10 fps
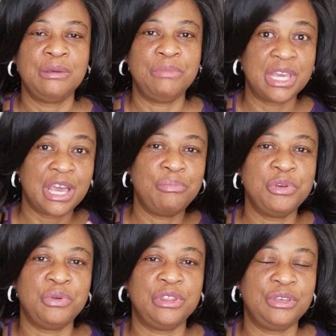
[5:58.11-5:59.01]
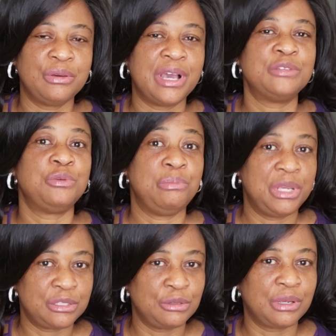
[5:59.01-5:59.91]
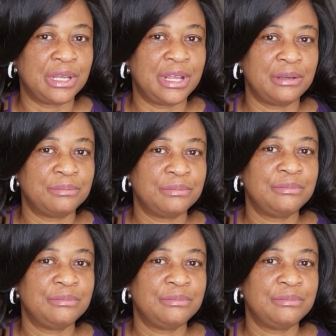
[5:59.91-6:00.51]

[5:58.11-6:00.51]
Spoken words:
May God be with you as we meet together